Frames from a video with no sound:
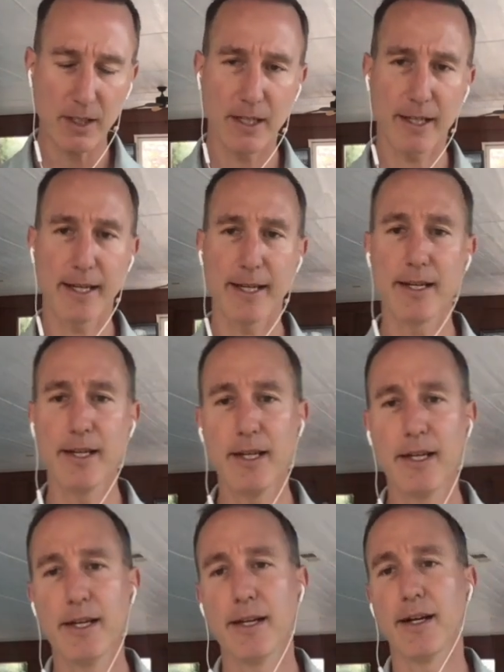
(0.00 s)
again,
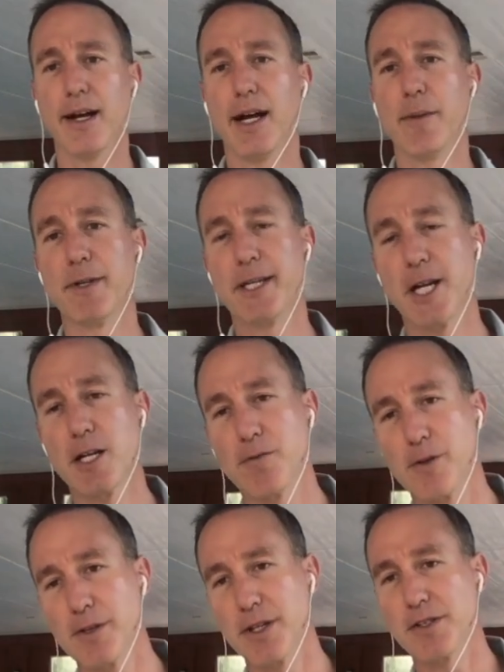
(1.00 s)
be
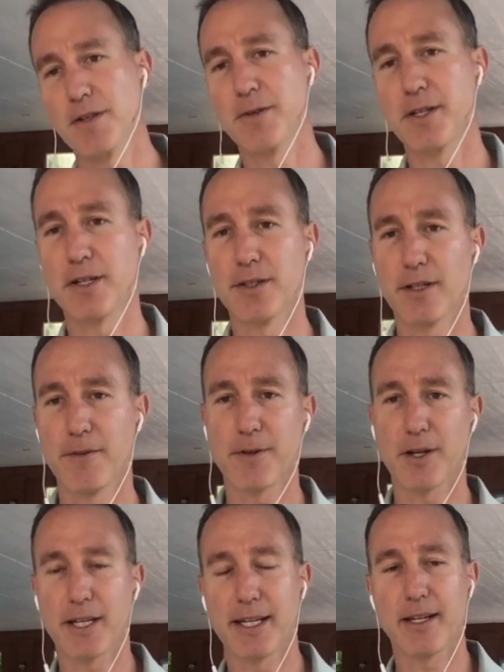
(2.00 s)
careful with this. If you're
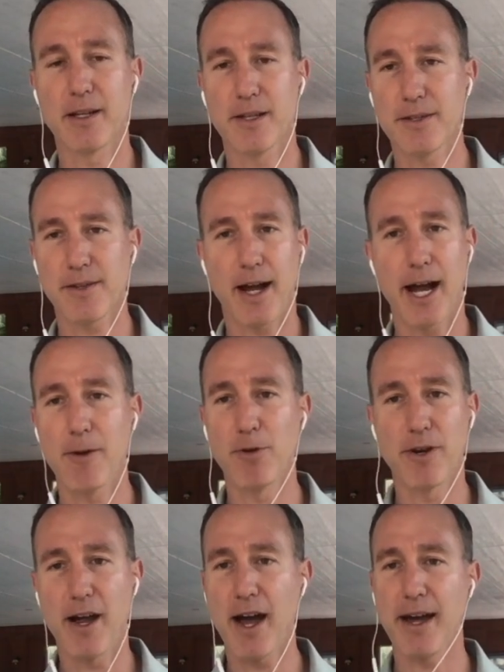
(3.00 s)
gonna get into this, I
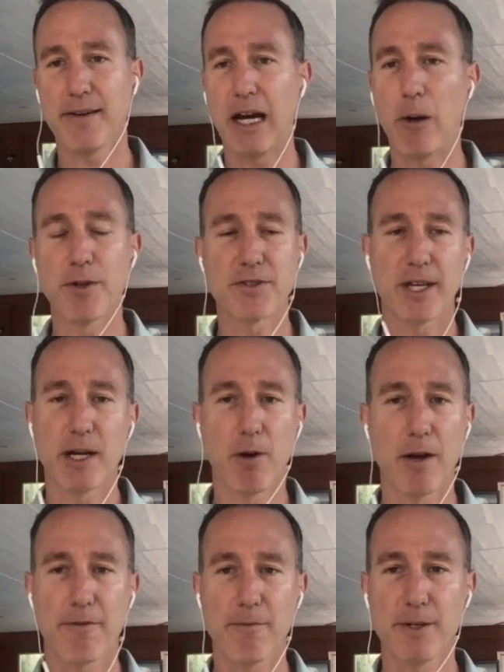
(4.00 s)
would not. I would stay
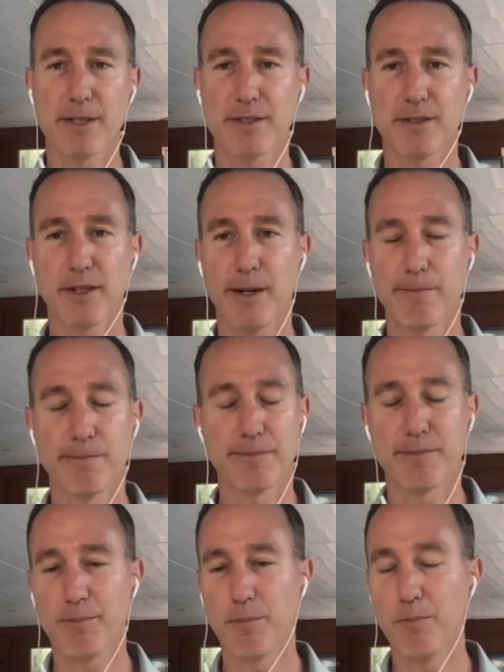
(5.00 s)
away from it. I'm
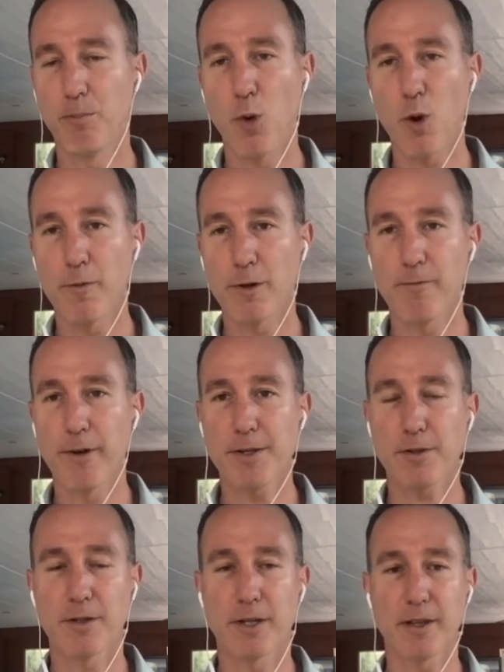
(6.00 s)
more of an
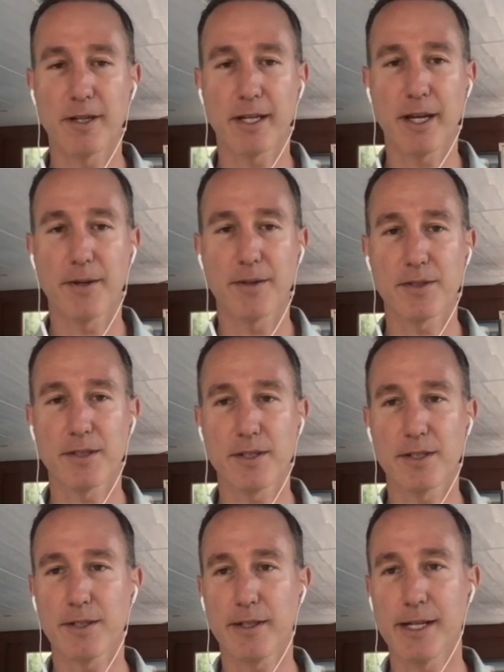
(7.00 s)
investor than anything else,
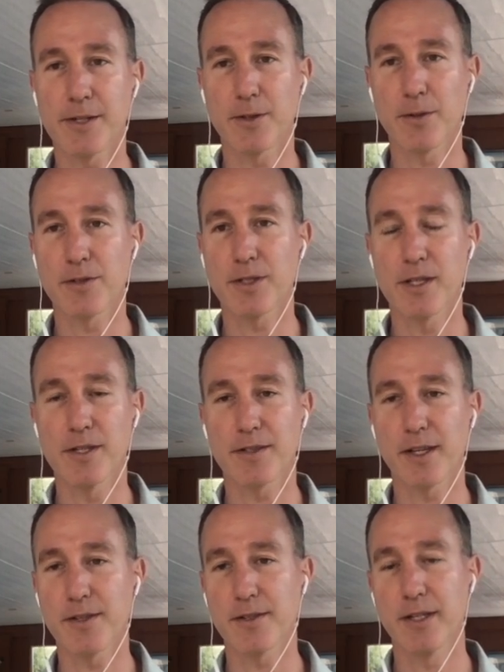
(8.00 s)
and I just don't see
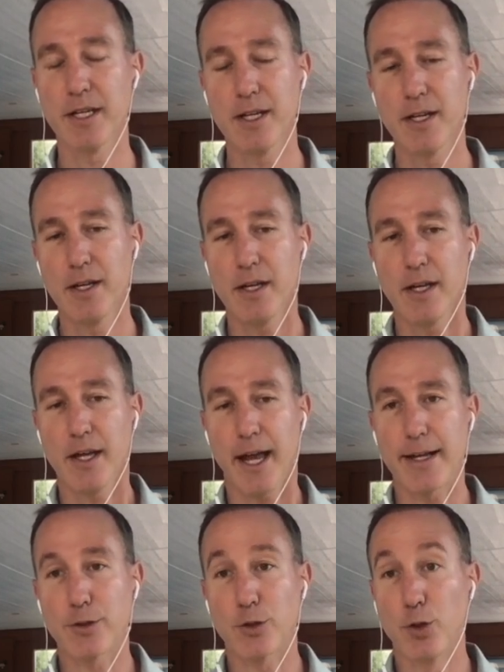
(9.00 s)
this
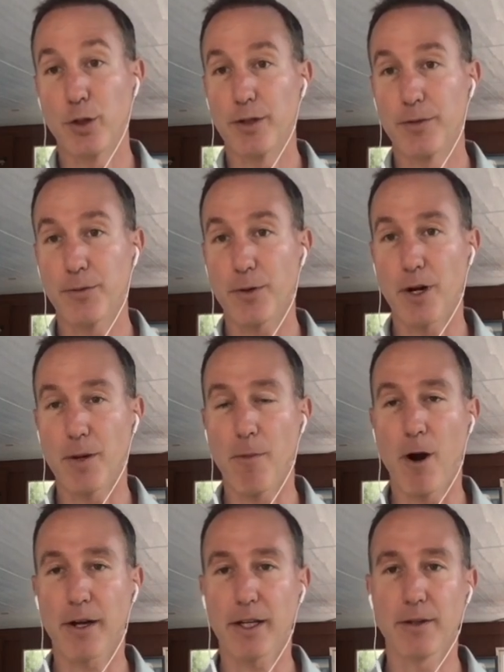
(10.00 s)
as good for our
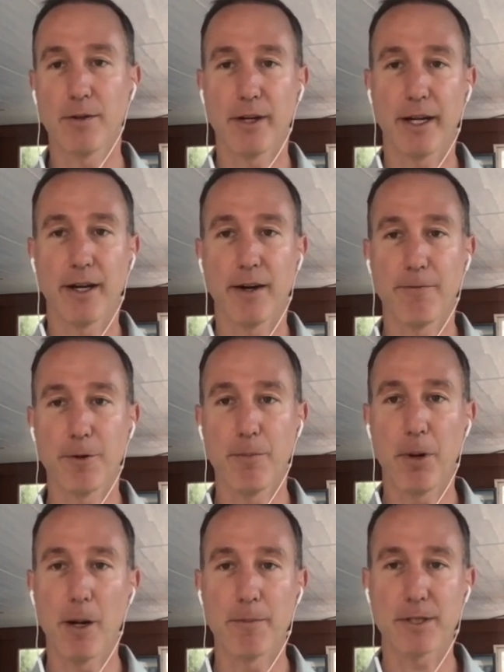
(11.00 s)
market for
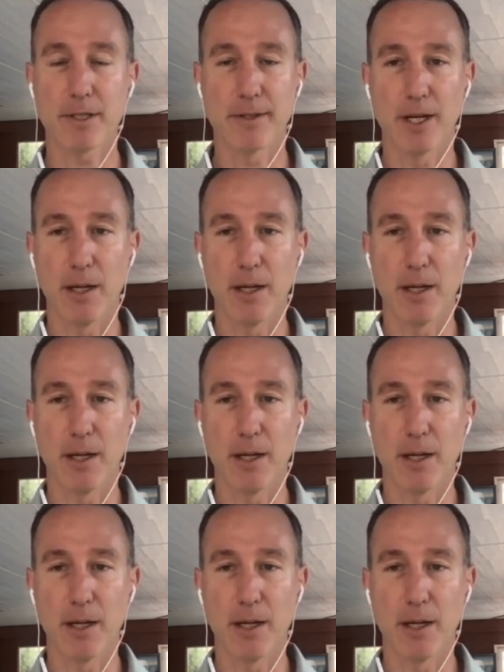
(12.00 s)
pumps and